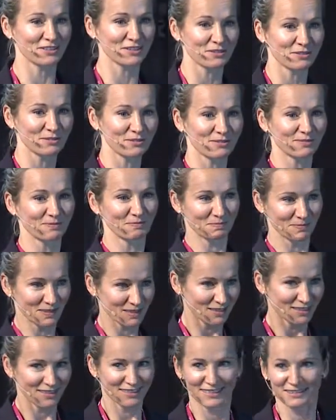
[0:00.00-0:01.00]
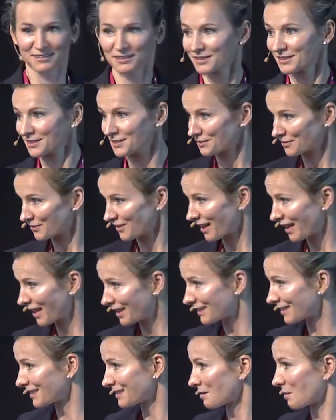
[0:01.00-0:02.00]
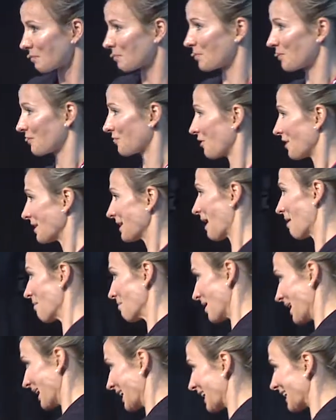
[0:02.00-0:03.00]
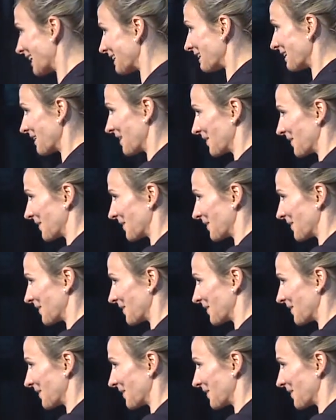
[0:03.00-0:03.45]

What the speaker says: to fart before I come back in.